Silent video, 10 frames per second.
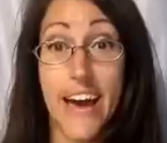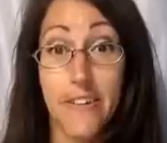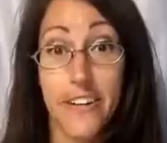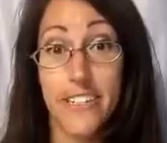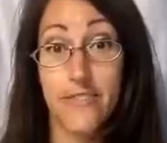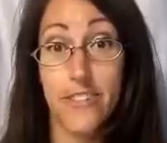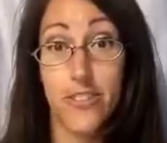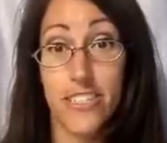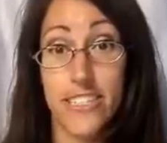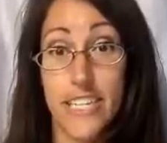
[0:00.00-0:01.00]
thyroid
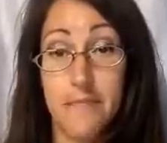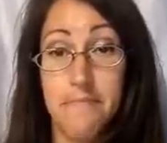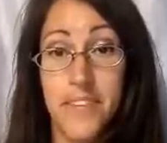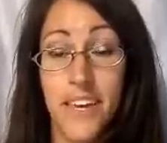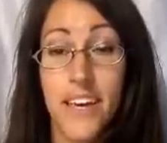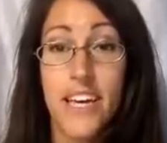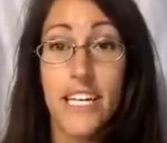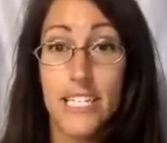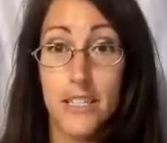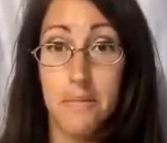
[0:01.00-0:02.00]
deficiency,
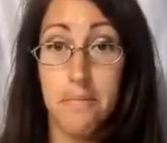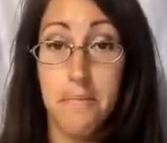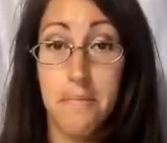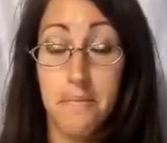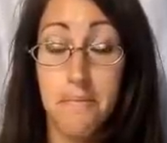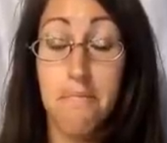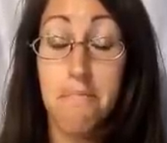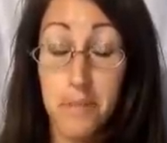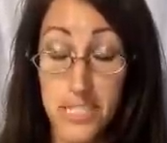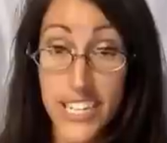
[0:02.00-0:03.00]
so
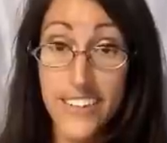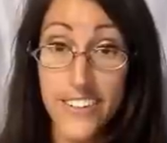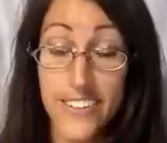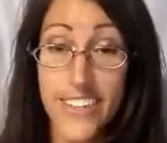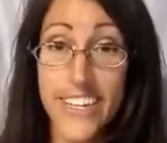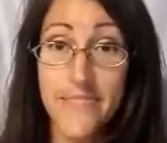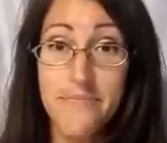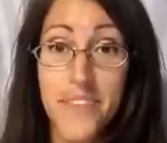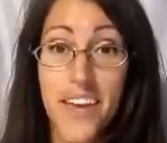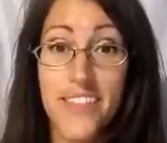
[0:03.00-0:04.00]
particularly
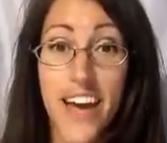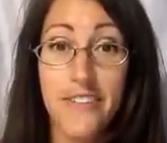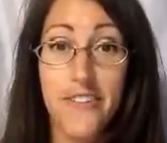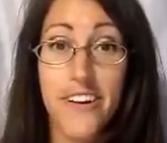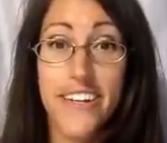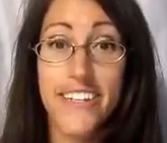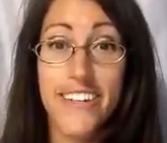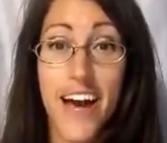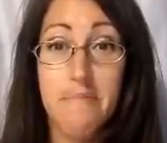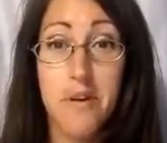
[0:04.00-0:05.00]
thyroid
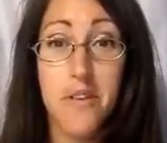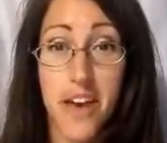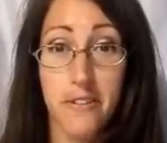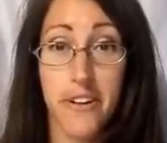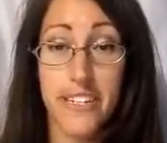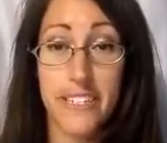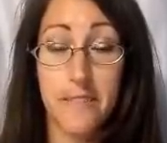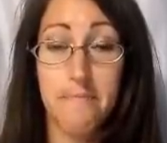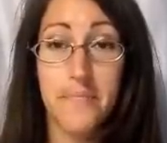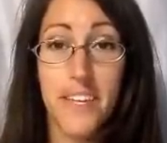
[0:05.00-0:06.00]
hypothyroidism.
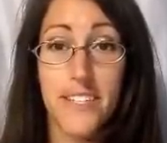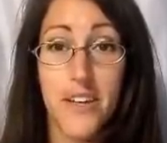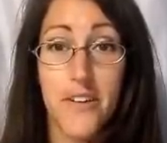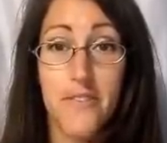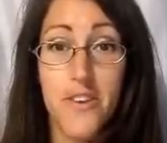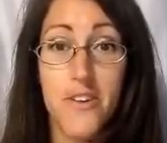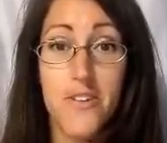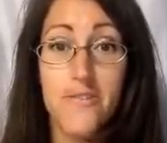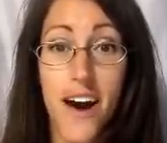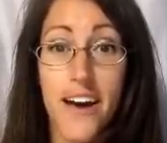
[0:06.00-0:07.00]
So if you
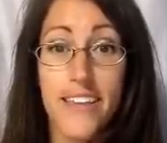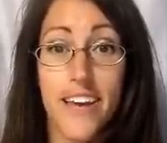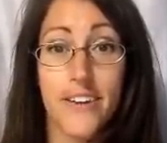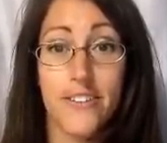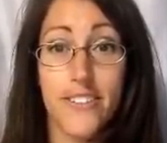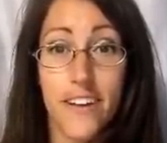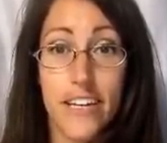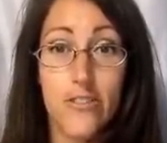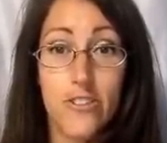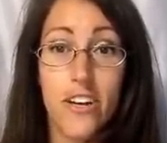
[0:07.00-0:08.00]
find that you're
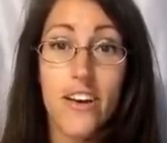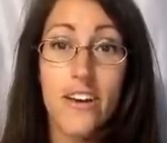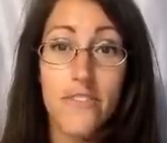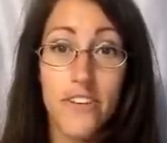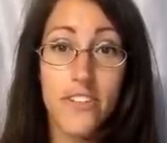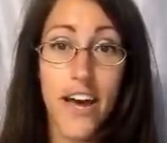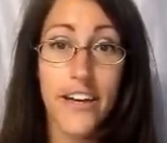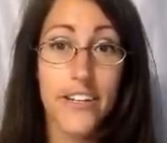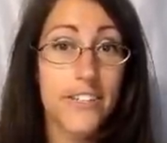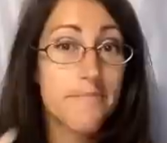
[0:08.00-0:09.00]
sluggish, feel
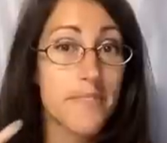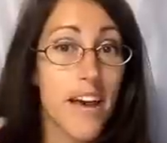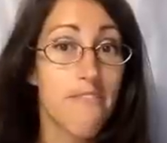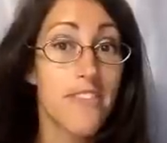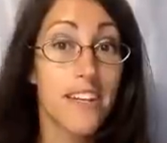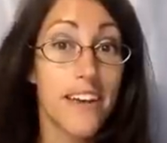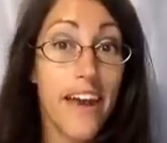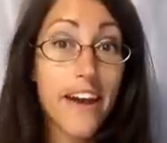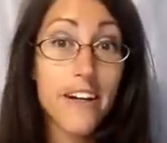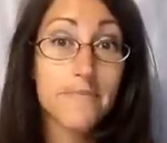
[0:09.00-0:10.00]
tired, have thinning
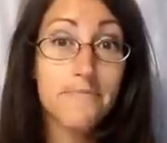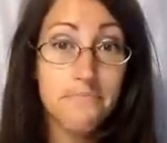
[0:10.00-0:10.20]
hair,